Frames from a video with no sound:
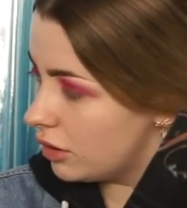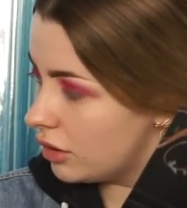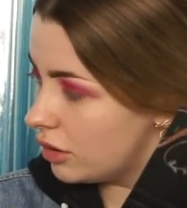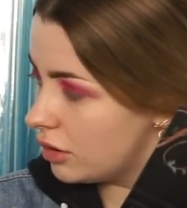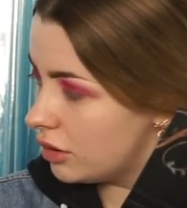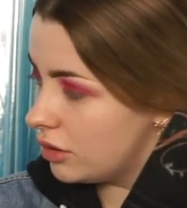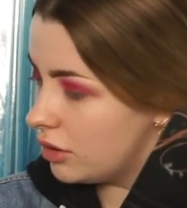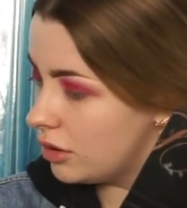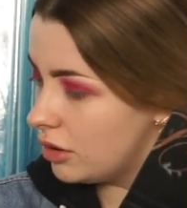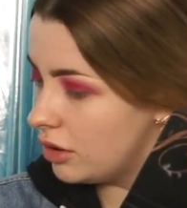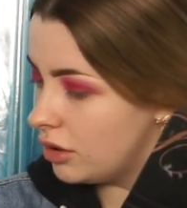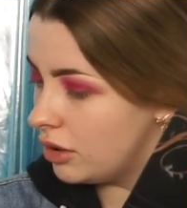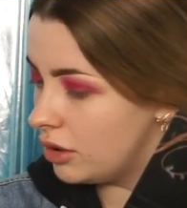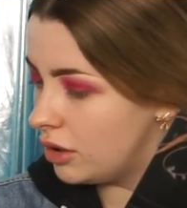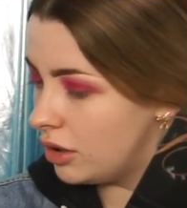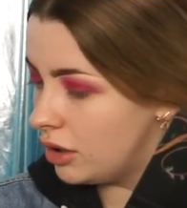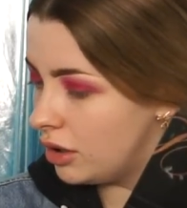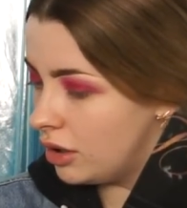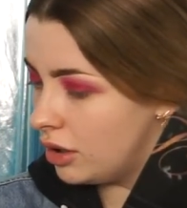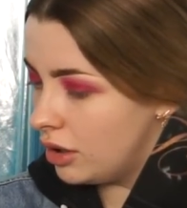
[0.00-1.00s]

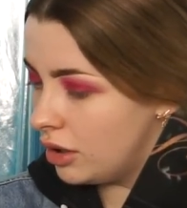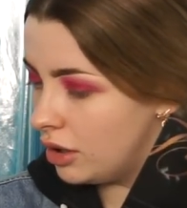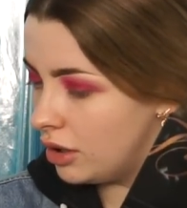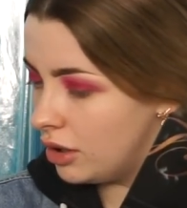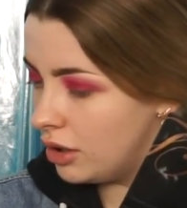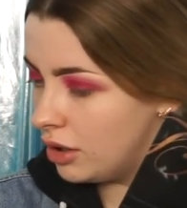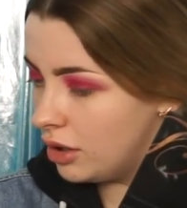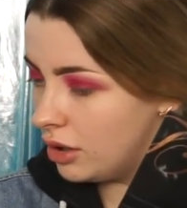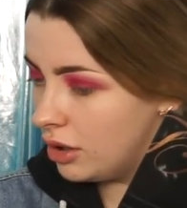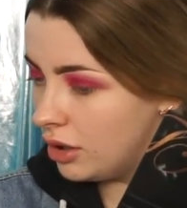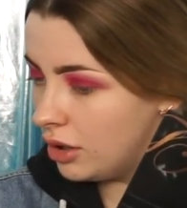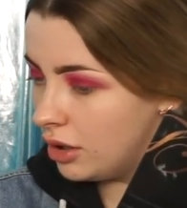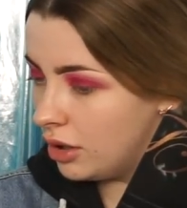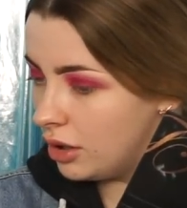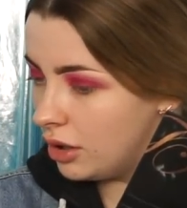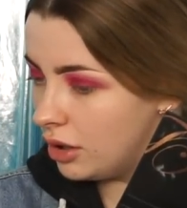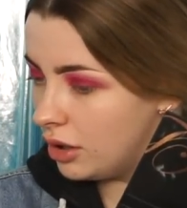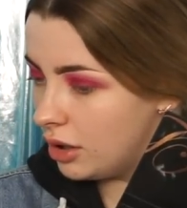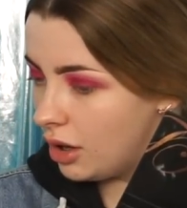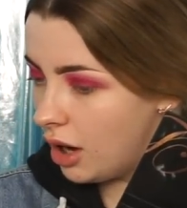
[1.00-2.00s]

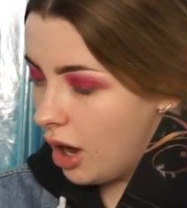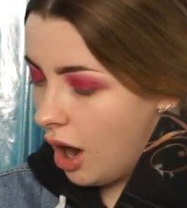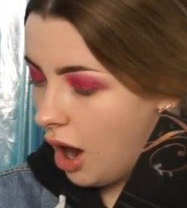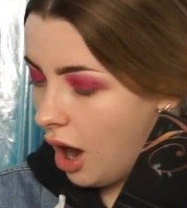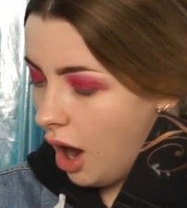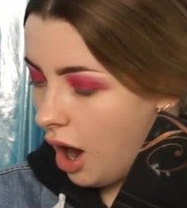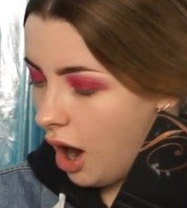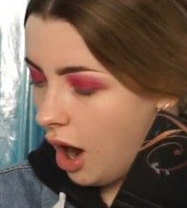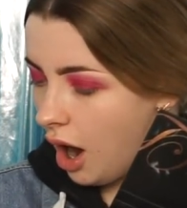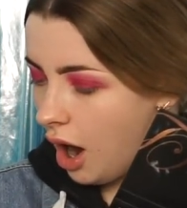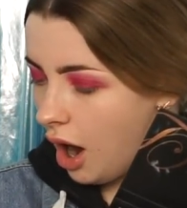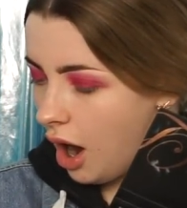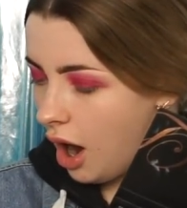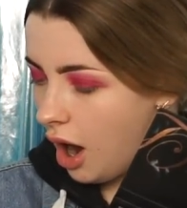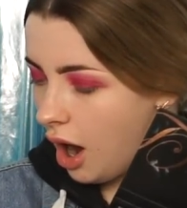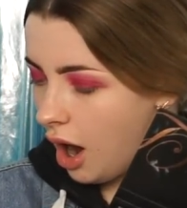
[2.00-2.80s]
(silent)